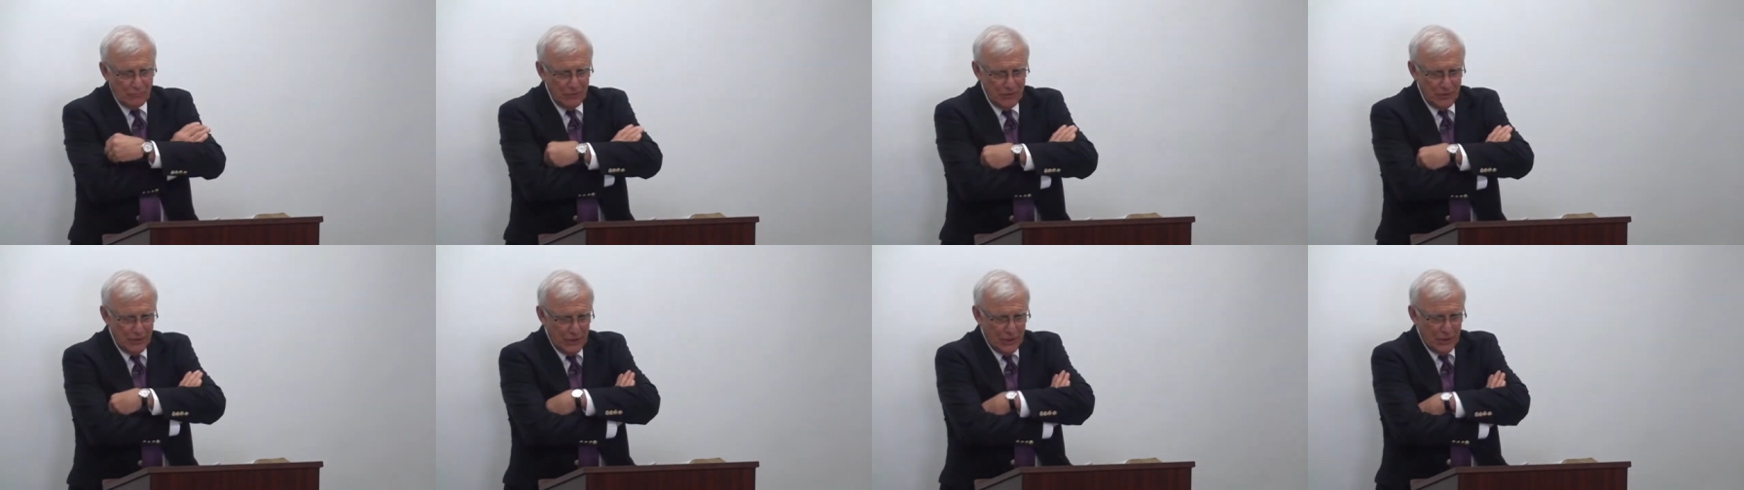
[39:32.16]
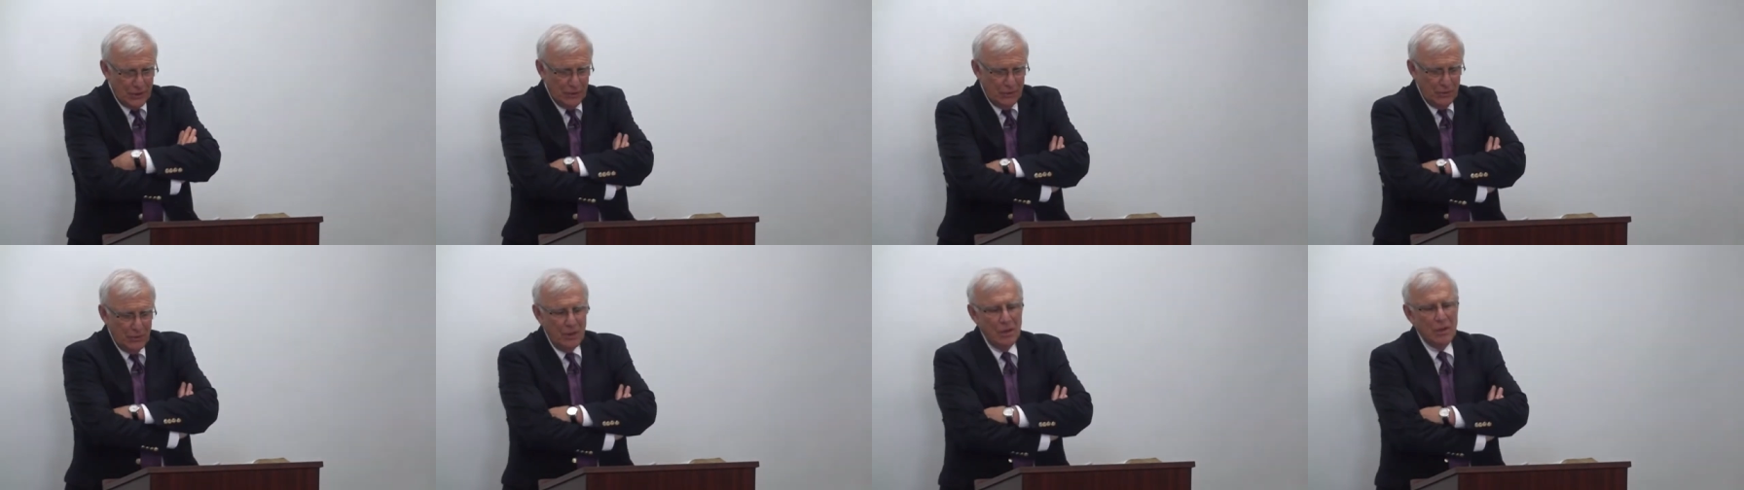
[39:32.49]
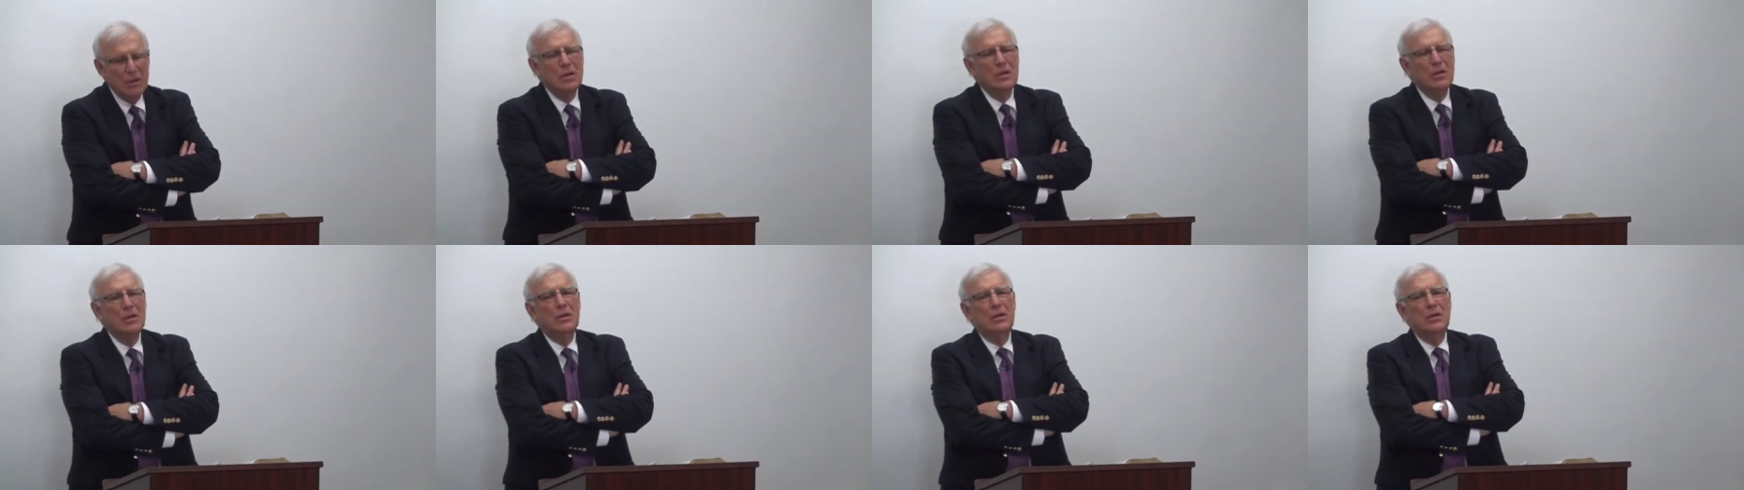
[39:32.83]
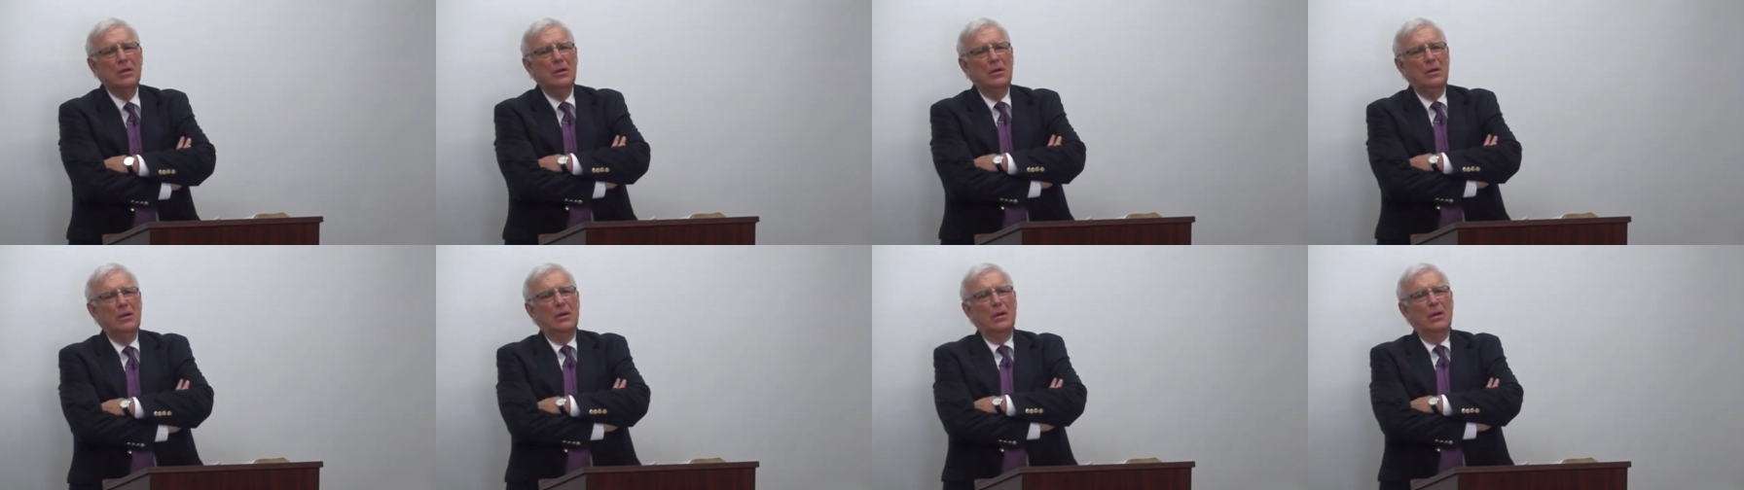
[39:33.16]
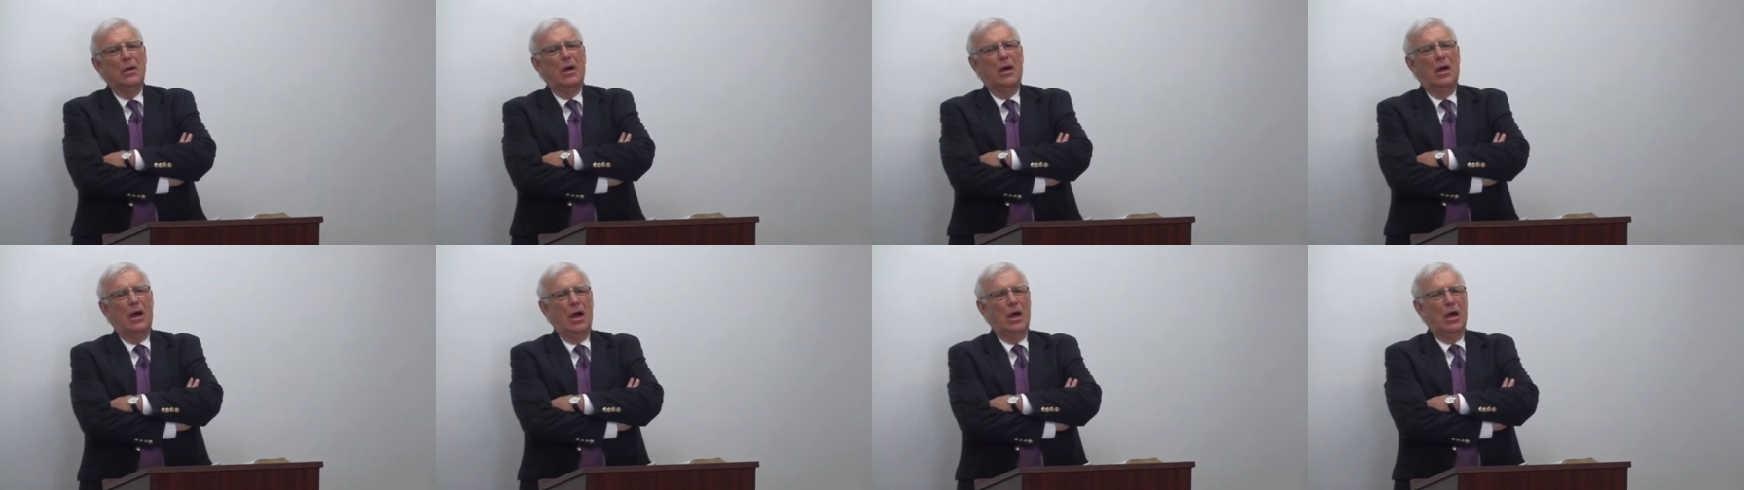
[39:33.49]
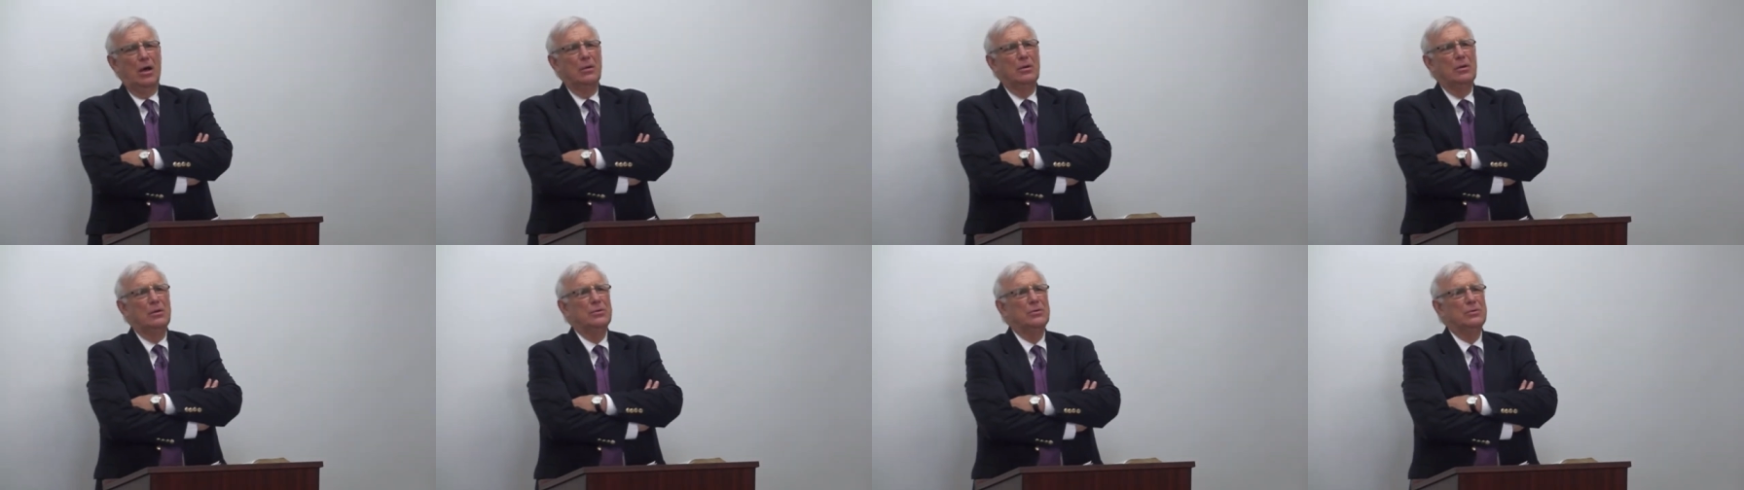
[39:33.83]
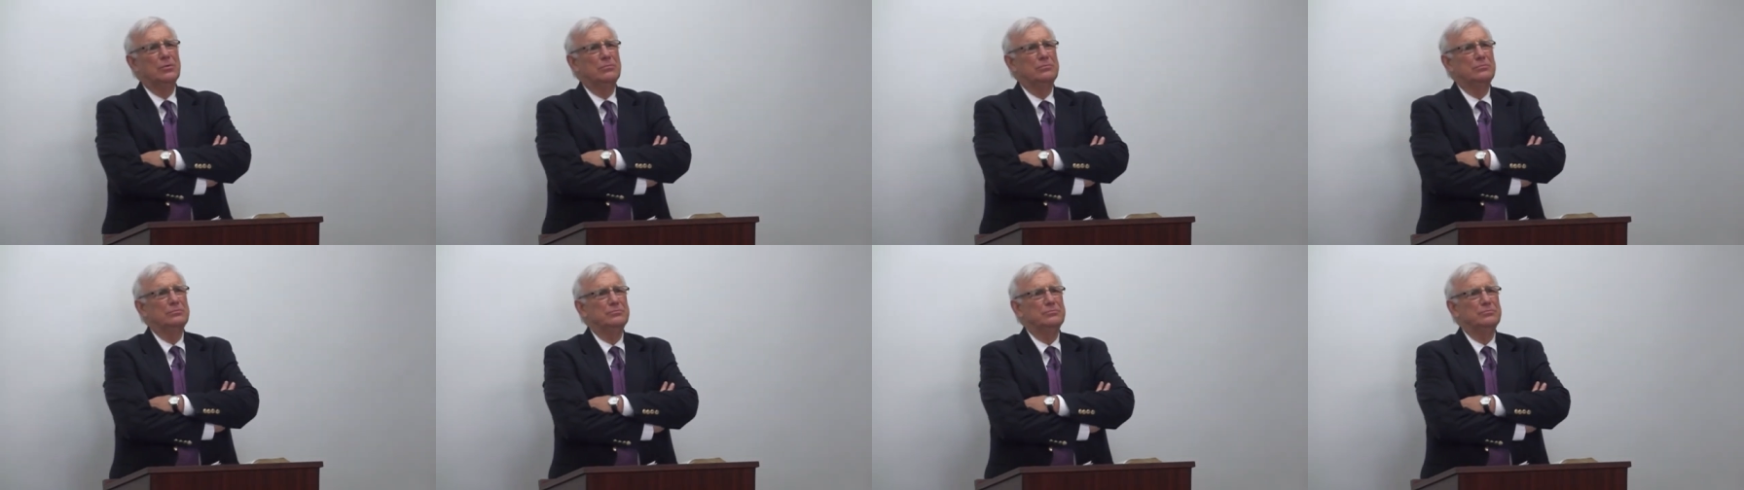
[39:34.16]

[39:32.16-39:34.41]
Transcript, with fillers: in uh,